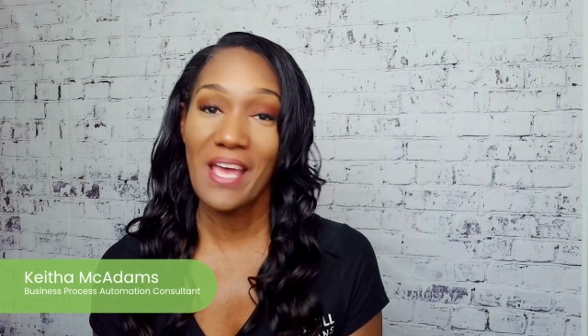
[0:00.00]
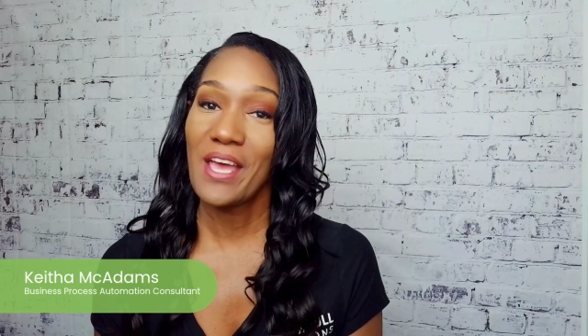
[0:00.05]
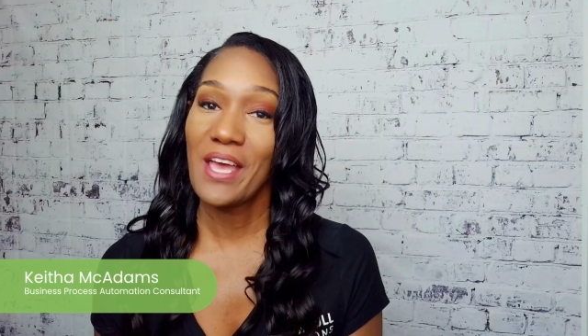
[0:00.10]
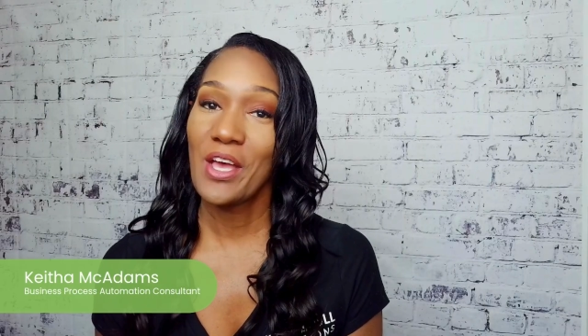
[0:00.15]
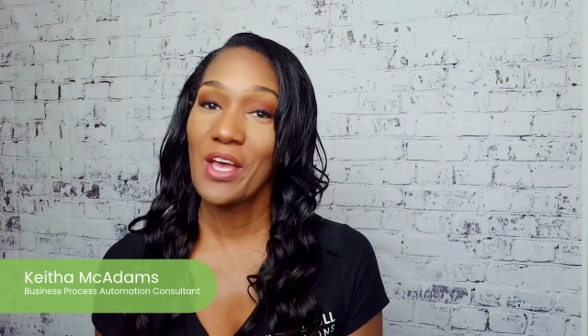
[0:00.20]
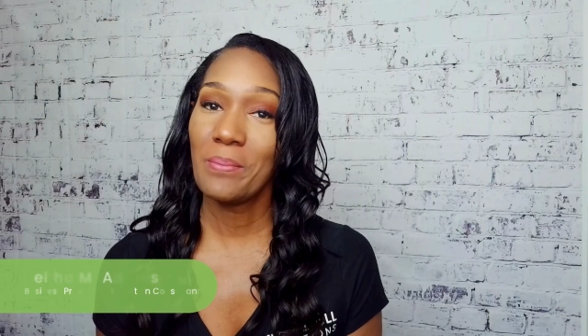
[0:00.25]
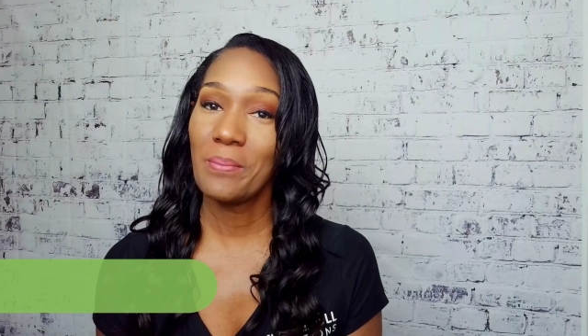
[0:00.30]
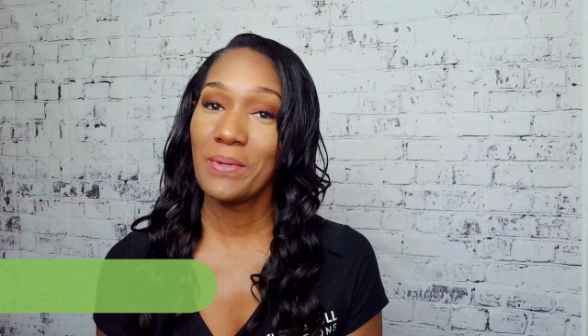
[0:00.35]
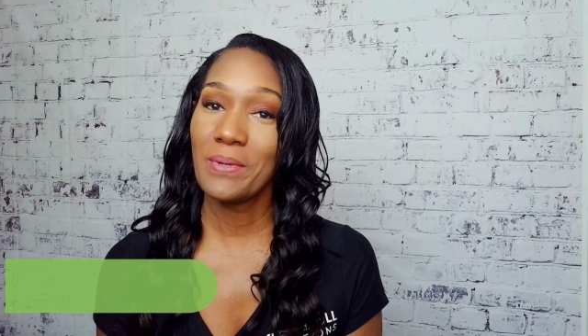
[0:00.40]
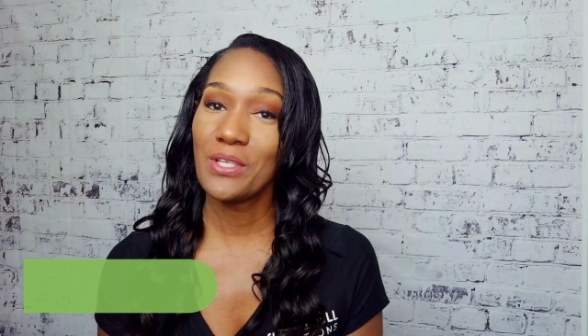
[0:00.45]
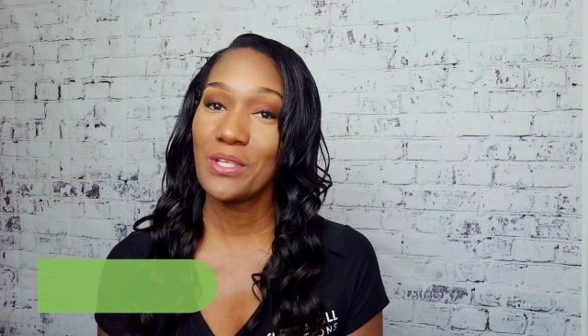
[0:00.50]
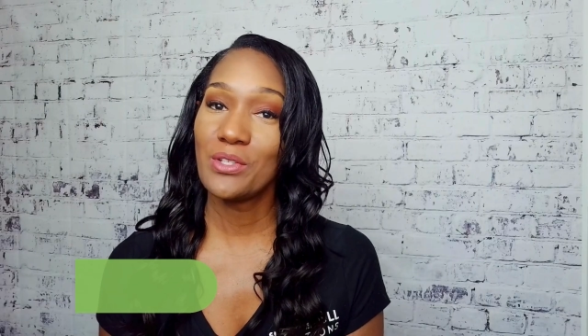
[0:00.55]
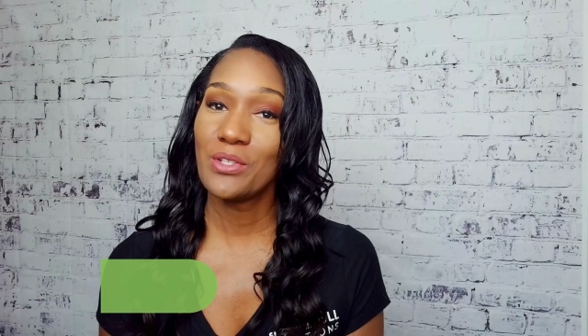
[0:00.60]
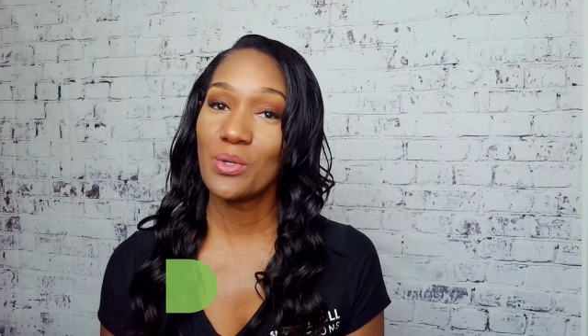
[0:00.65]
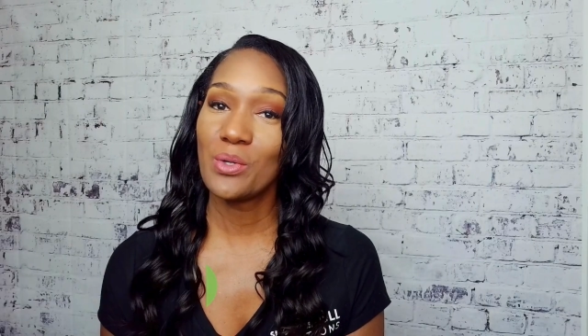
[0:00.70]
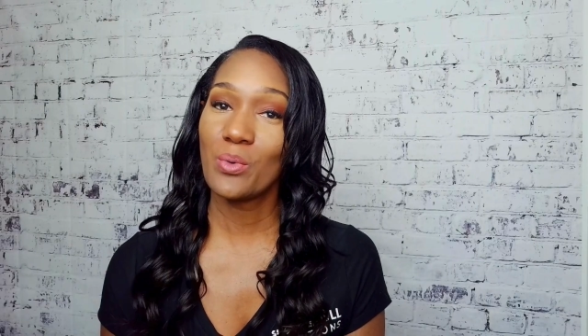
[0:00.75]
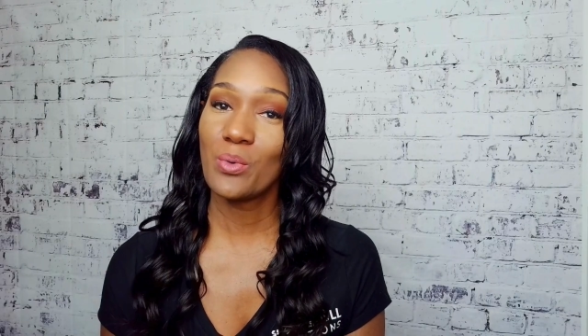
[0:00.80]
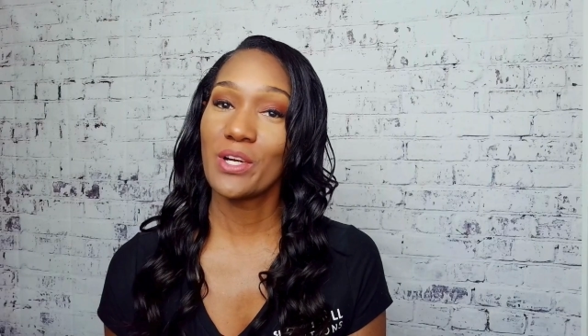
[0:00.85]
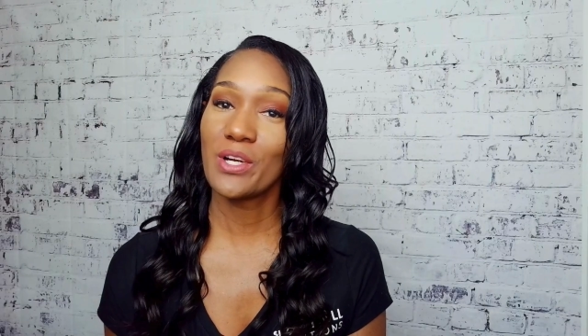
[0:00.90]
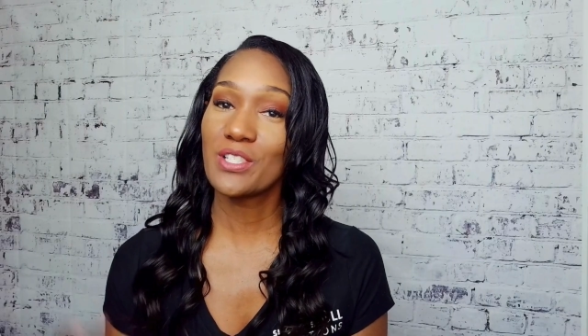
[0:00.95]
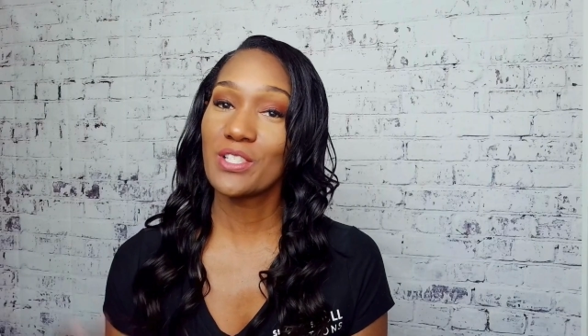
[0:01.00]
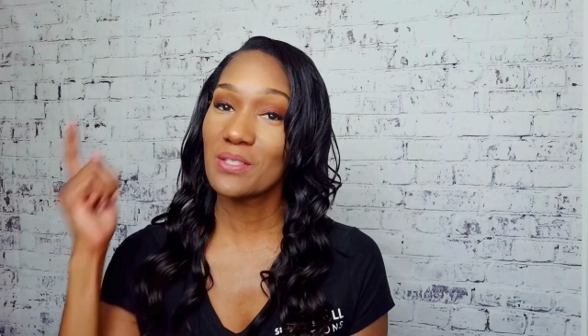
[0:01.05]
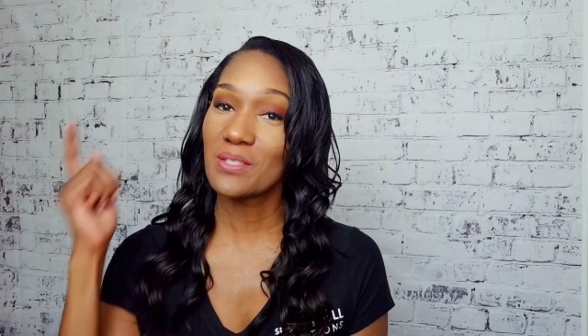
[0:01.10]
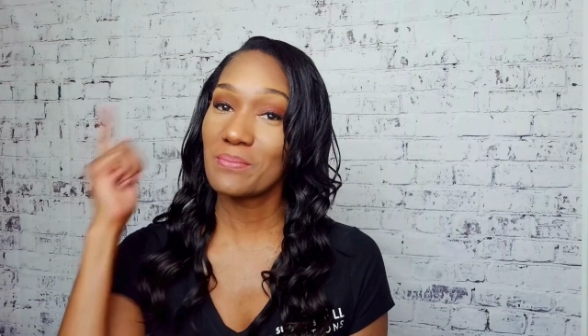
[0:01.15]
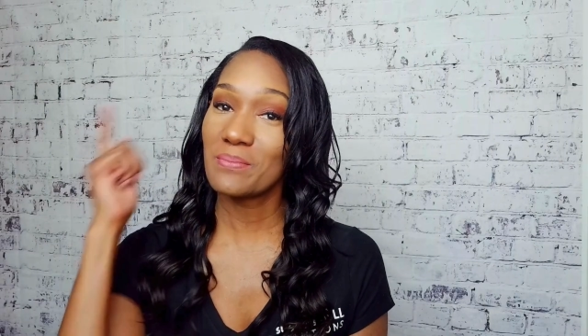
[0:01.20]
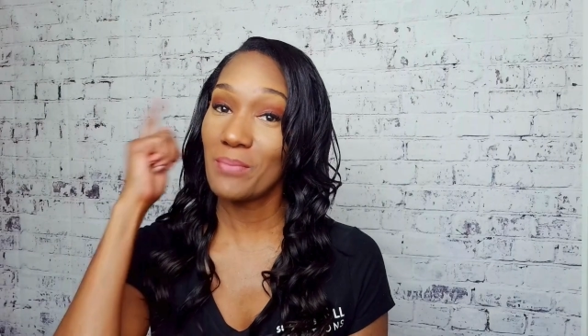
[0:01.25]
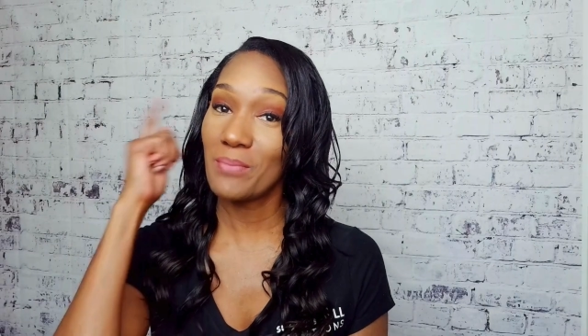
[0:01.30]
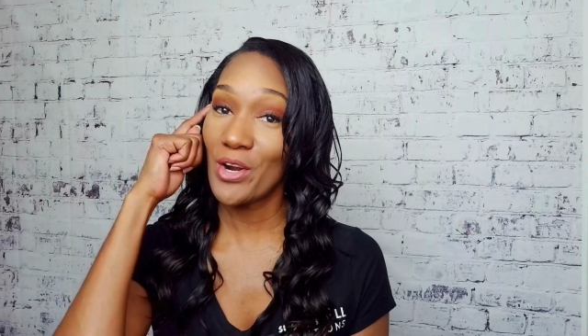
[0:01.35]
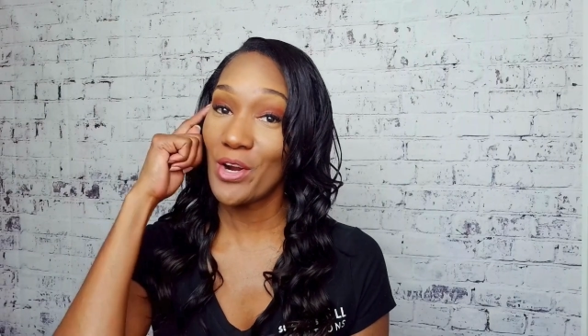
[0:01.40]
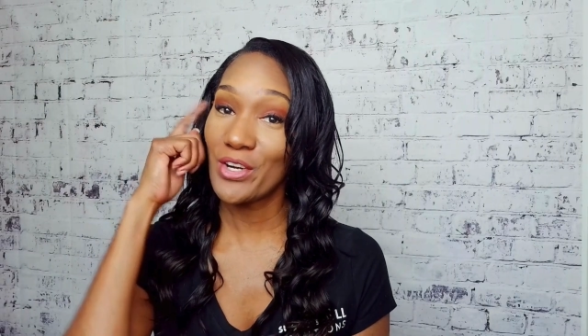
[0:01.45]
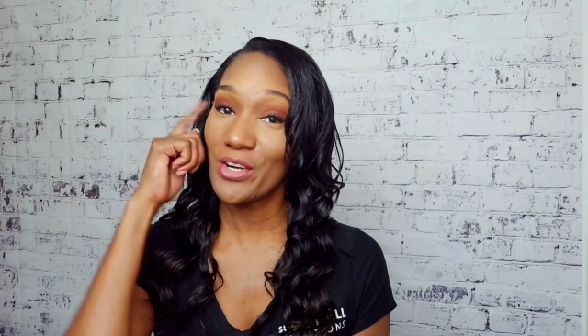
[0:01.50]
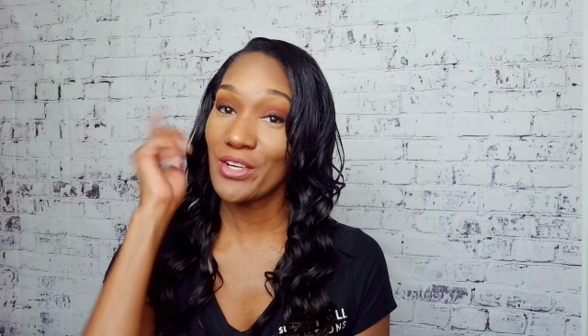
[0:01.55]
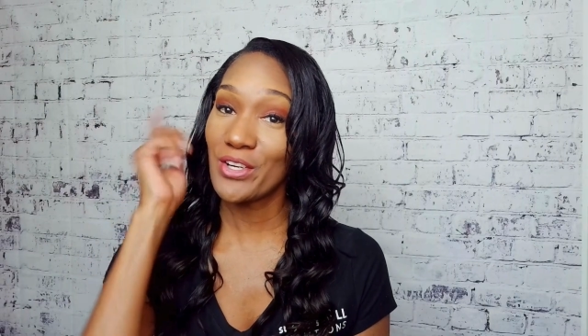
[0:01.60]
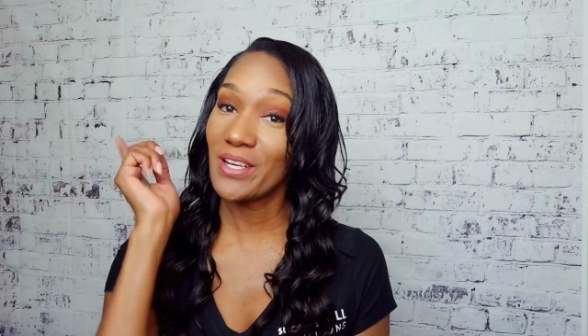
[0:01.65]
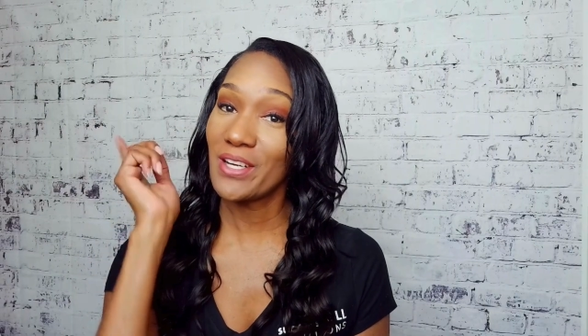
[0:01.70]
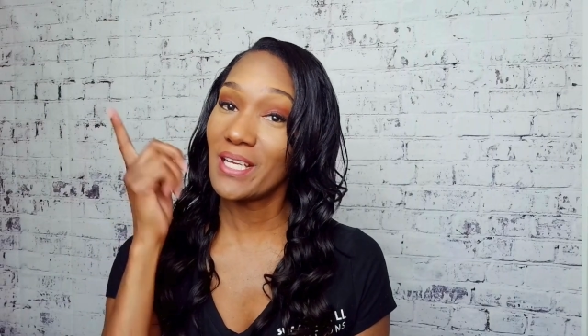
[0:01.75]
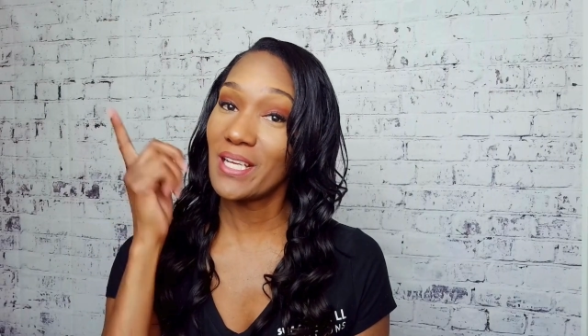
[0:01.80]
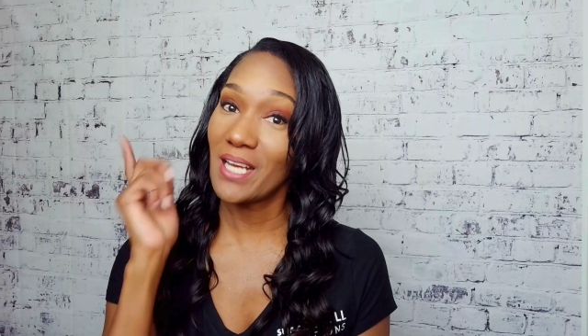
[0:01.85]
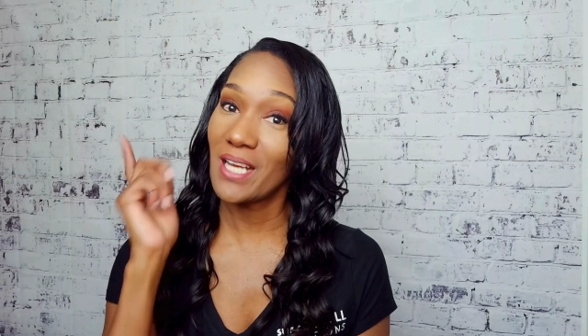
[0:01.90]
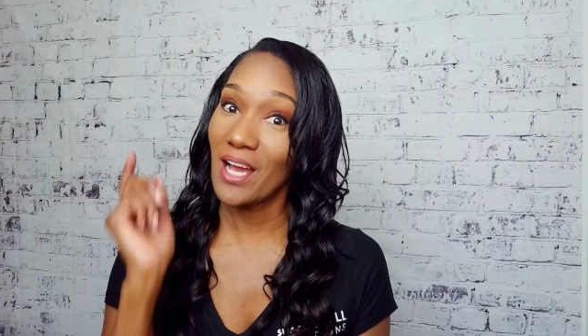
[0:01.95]
helping you to work smarter
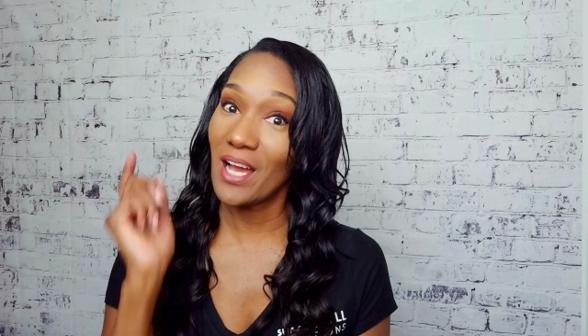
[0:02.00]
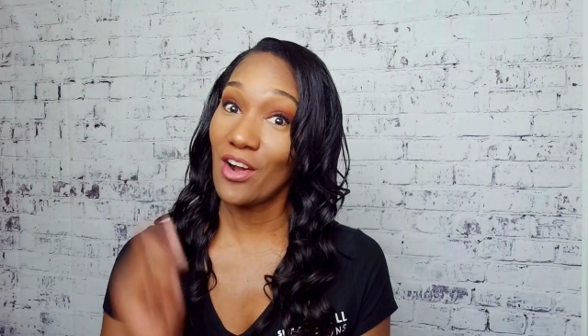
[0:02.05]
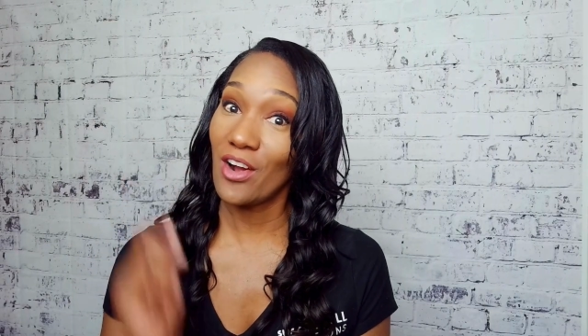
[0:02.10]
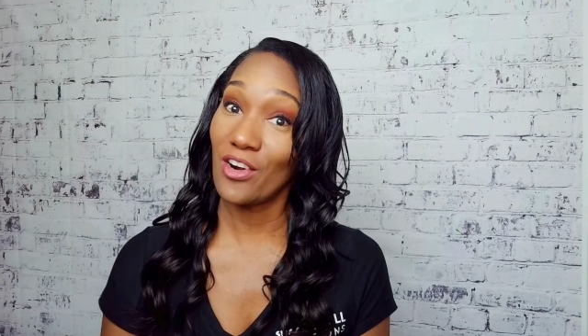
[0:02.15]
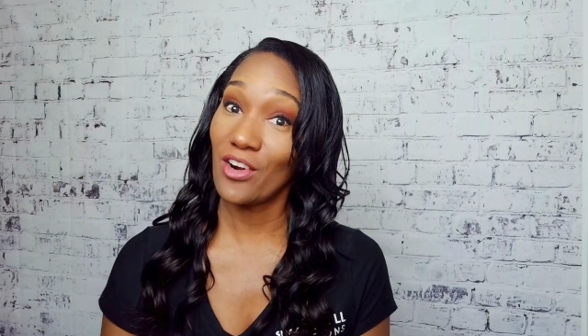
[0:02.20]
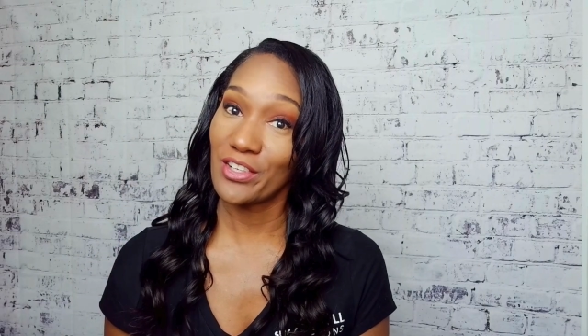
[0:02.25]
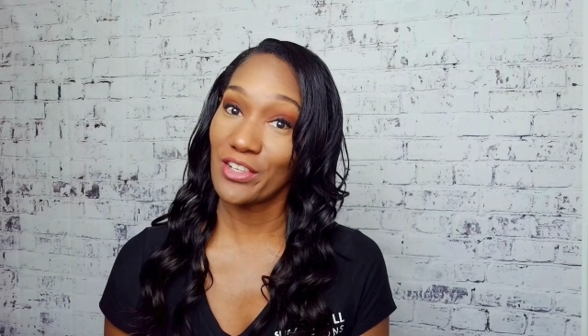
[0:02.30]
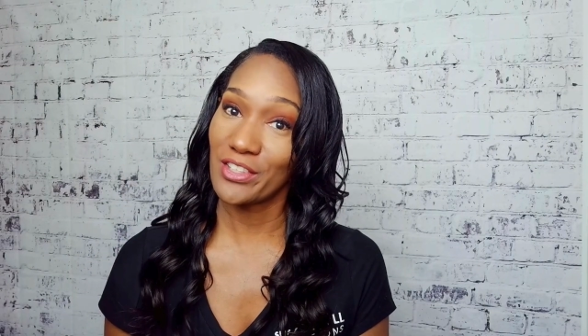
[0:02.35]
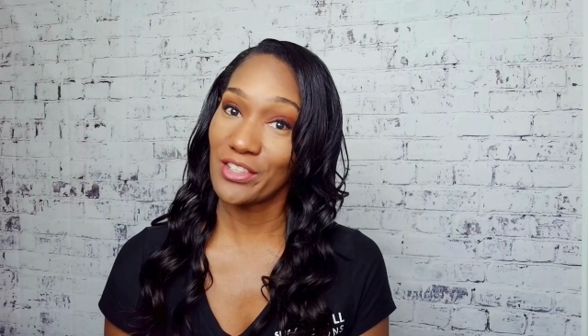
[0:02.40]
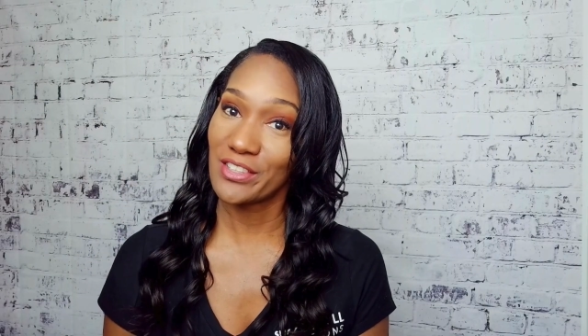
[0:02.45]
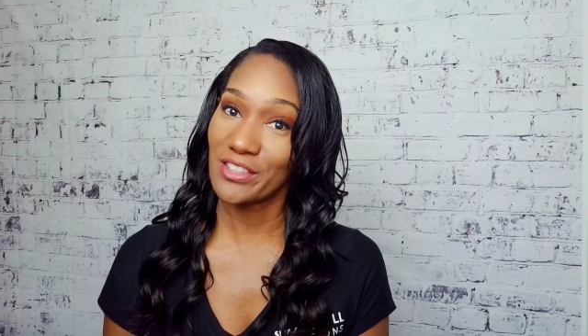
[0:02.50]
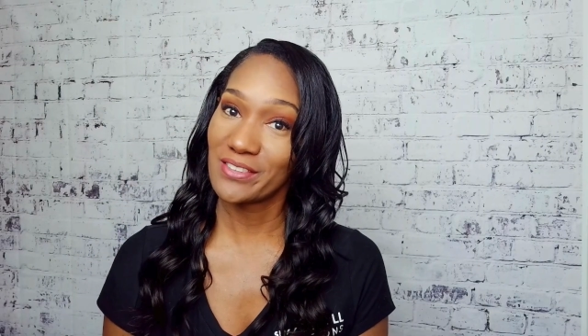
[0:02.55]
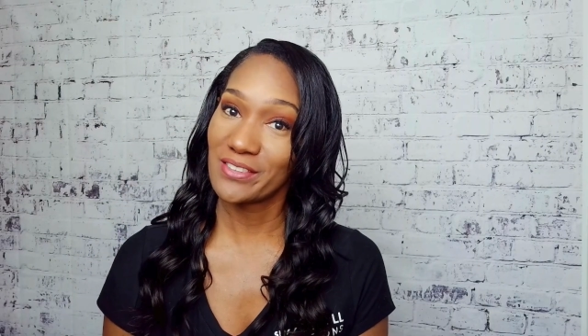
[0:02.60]
and not harder.